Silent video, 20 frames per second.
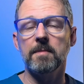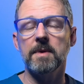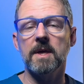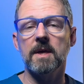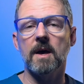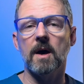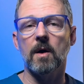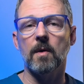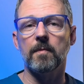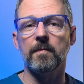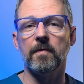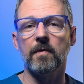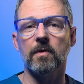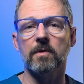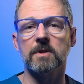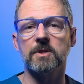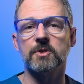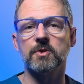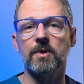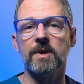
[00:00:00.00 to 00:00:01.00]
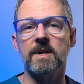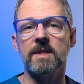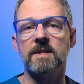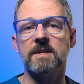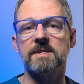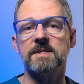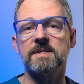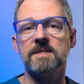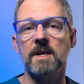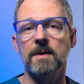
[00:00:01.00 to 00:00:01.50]
be helpful in treating the
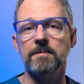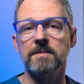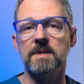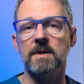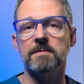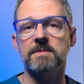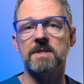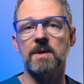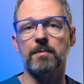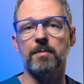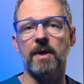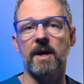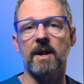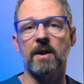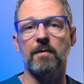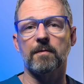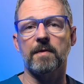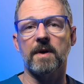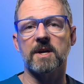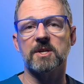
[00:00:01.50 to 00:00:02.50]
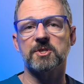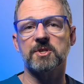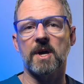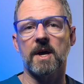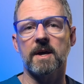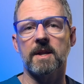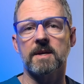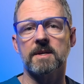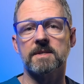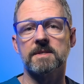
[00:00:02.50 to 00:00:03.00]
symptoms of plantar
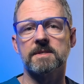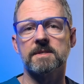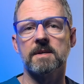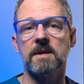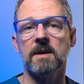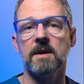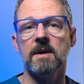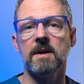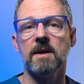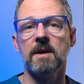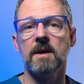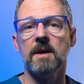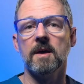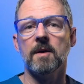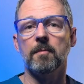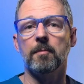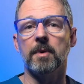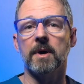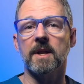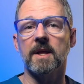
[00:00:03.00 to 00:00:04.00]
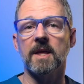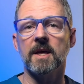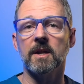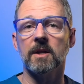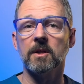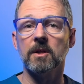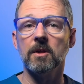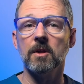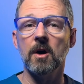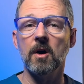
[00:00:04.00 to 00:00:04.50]
fasciitis, but it
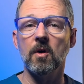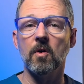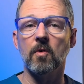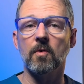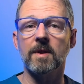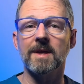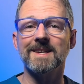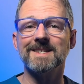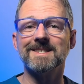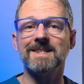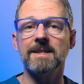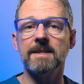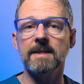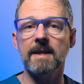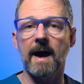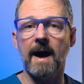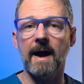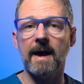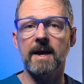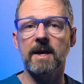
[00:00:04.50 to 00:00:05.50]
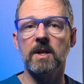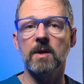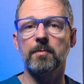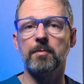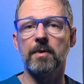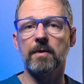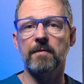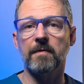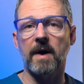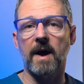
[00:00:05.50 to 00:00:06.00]
alone is not going to
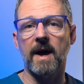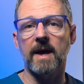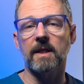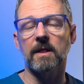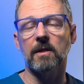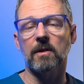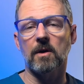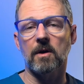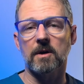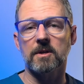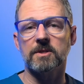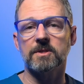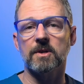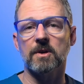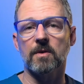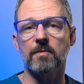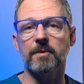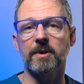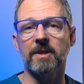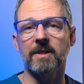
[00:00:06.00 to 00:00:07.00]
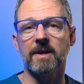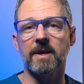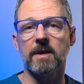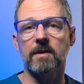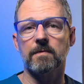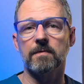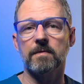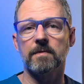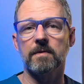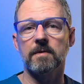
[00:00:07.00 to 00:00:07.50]
provide long-term
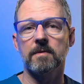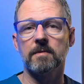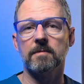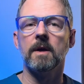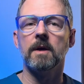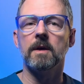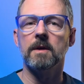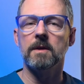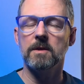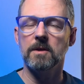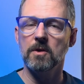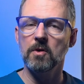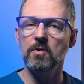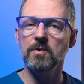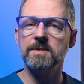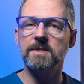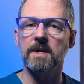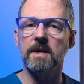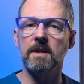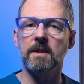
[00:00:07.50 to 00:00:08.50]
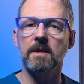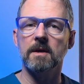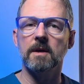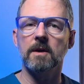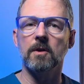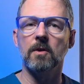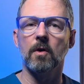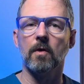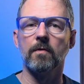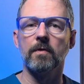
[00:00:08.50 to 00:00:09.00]
relief. Using
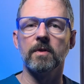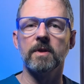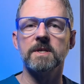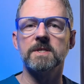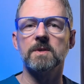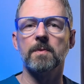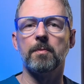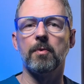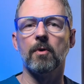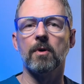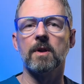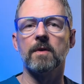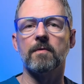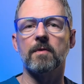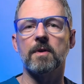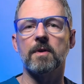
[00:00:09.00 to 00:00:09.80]
an overly supportive